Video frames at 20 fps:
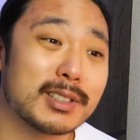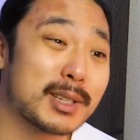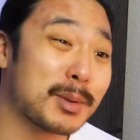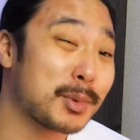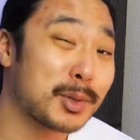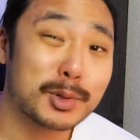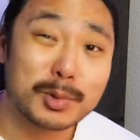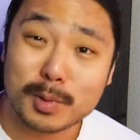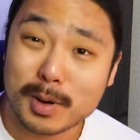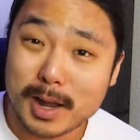
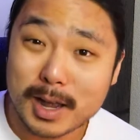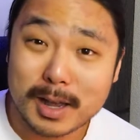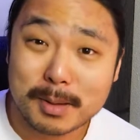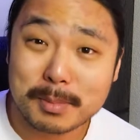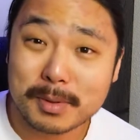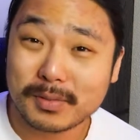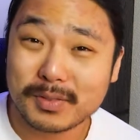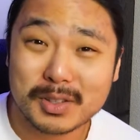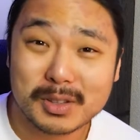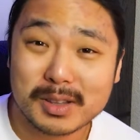
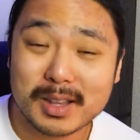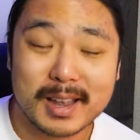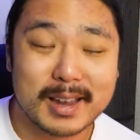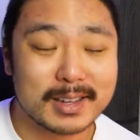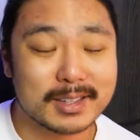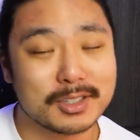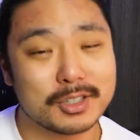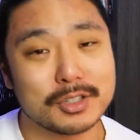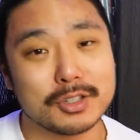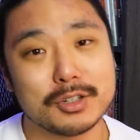subscribe if you'd
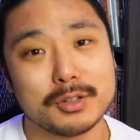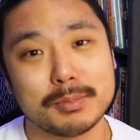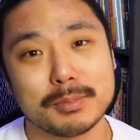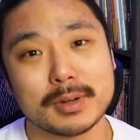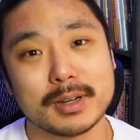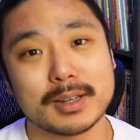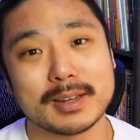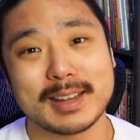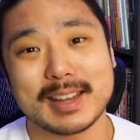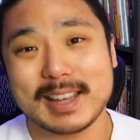like to,
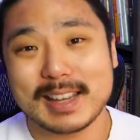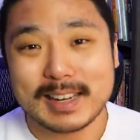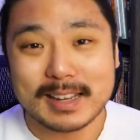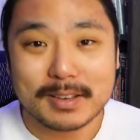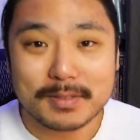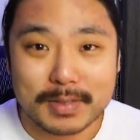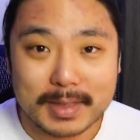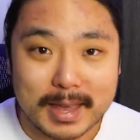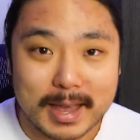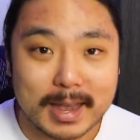but
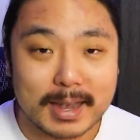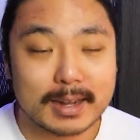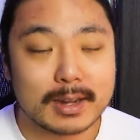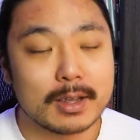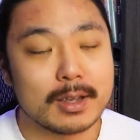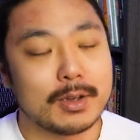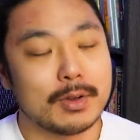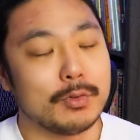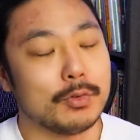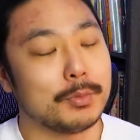any of
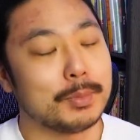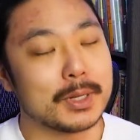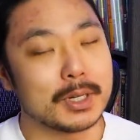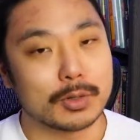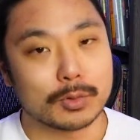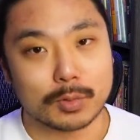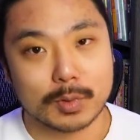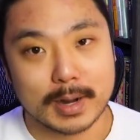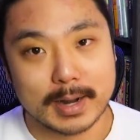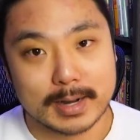that would
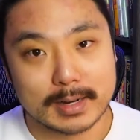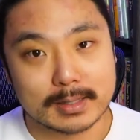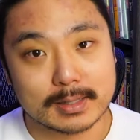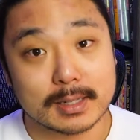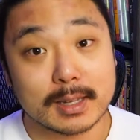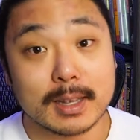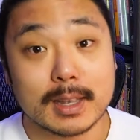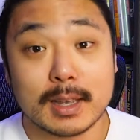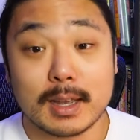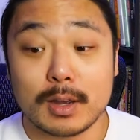be
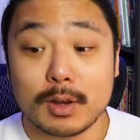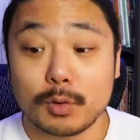great.